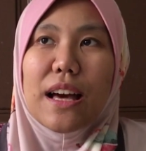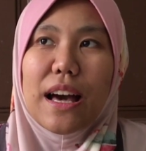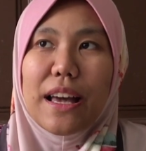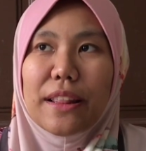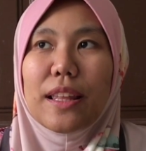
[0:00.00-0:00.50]

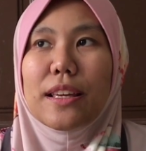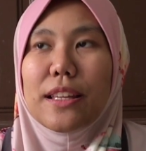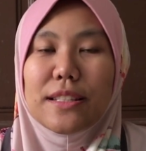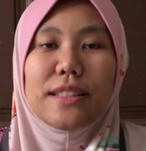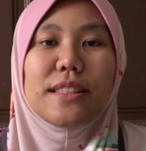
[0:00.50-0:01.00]
I think it
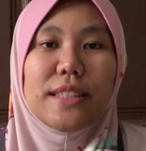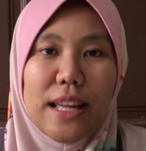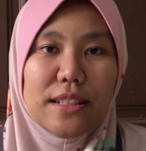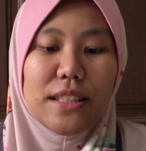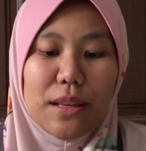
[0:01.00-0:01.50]
is a
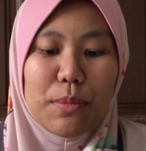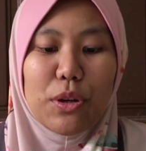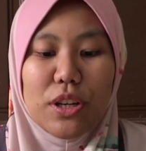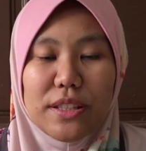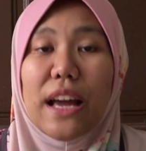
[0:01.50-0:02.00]
sad thing
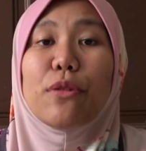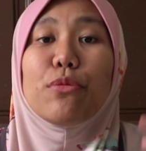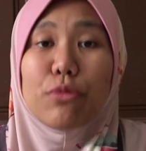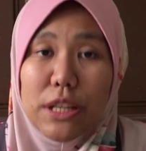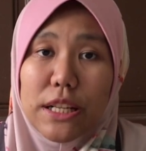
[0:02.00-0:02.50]
because I
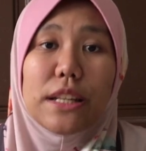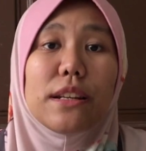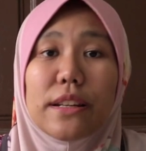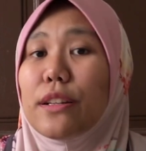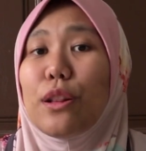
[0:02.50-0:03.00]
really
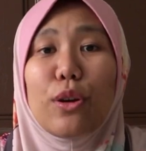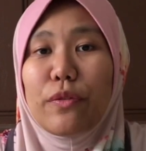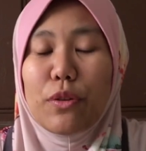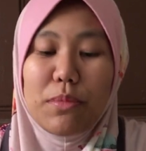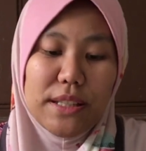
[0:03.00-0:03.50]
learned a lot
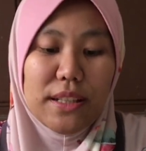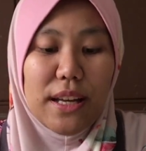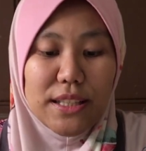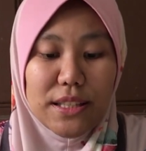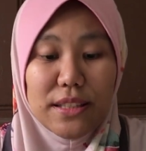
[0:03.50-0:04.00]
from this
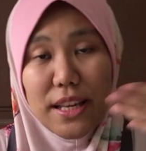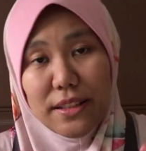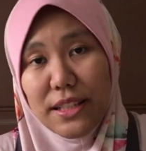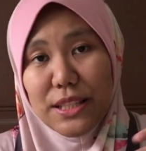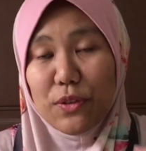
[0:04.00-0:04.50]
class. Take
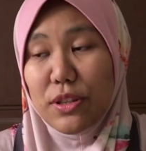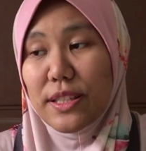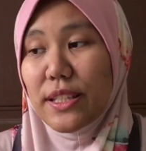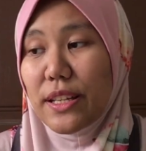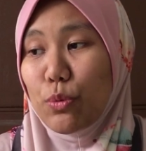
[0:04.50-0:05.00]
this for
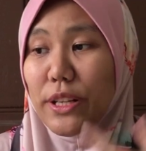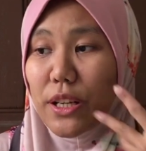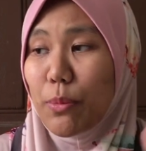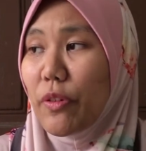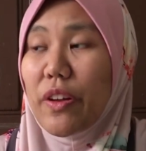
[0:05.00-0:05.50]
instance, 1
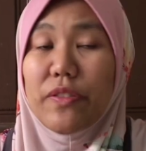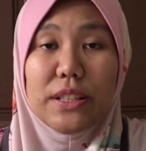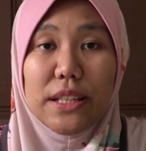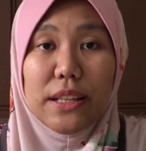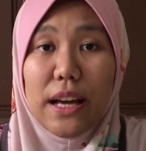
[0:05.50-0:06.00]
cup of
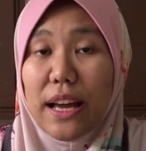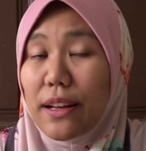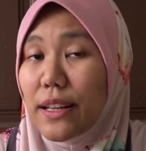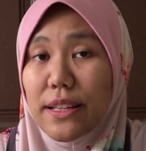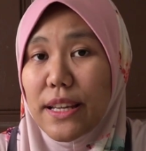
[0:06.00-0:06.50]
everything. I
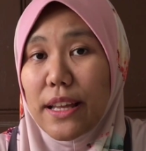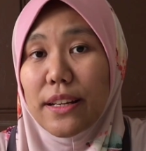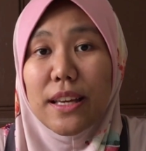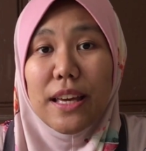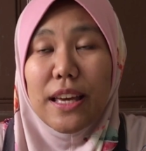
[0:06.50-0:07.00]
learned that
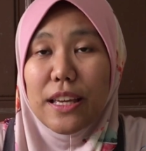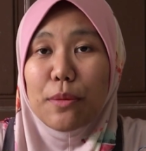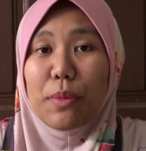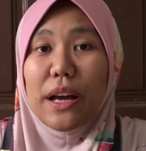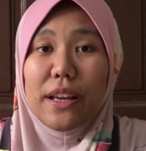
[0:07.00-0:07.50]
in
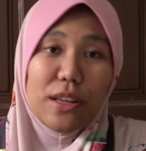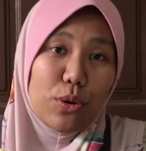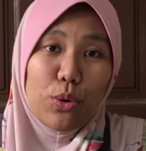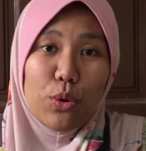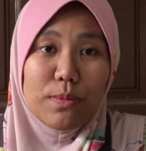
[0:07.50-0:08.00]
my
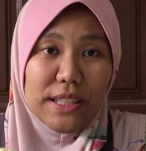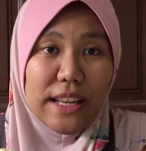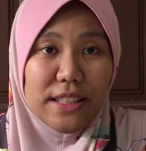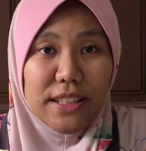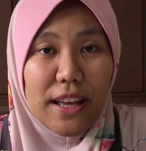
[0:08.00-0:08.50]
home
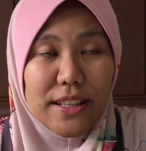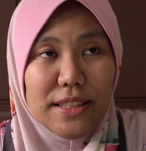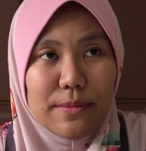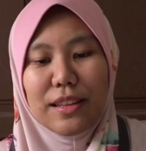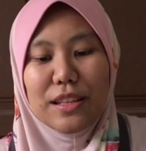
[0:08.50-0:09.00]
science
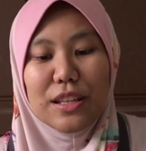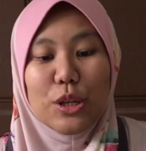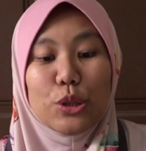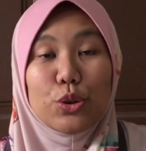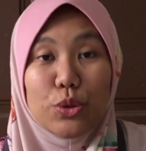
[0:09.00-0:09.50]
class.
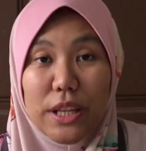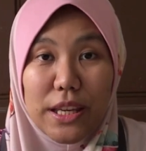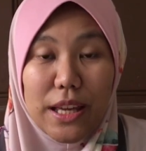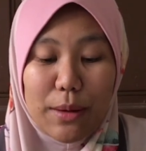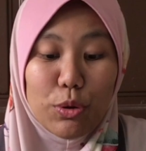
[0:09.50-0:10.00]

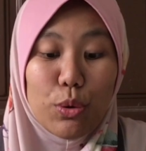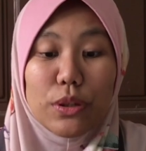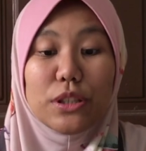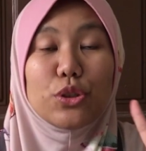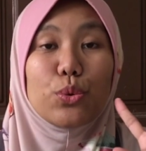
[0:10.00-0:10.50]
Today I'm
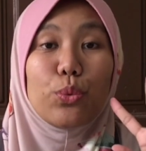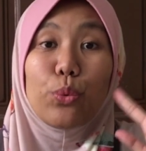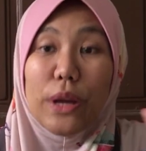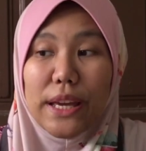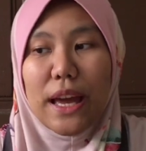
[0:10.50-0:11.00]
going to
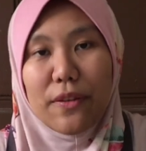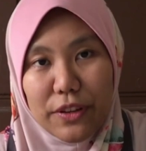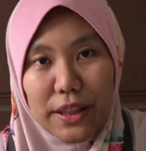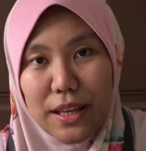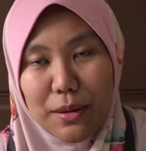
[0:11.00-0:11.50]
weigh
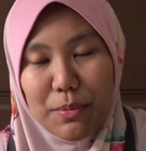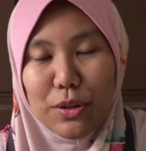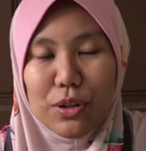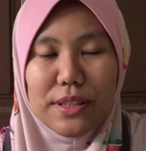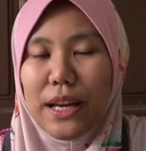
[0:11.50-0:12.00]
everything
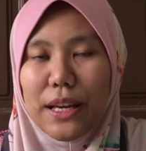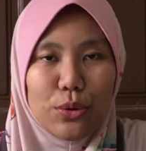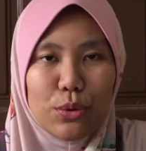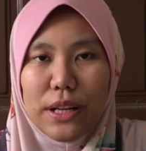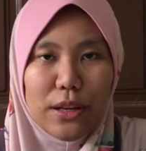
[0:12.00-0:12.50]
because I
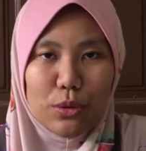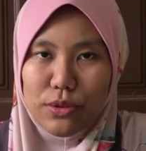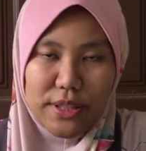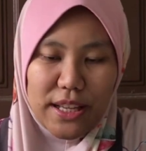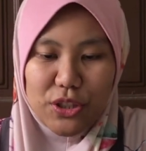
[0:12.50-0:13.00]
don't like those
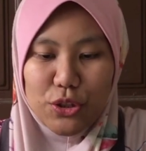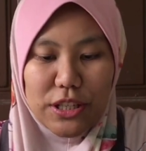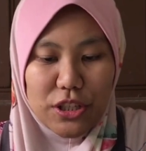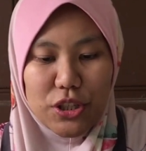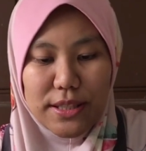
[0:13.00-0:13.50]
extra
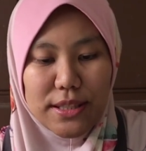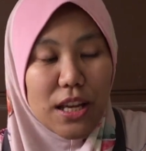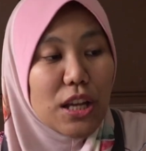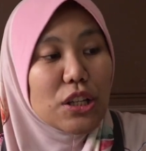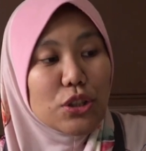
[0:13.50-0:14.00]
dishes.
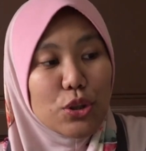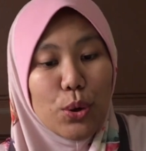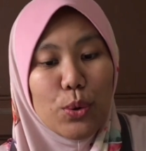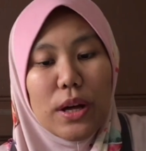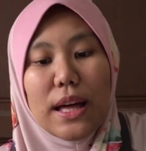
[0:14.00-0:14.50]
So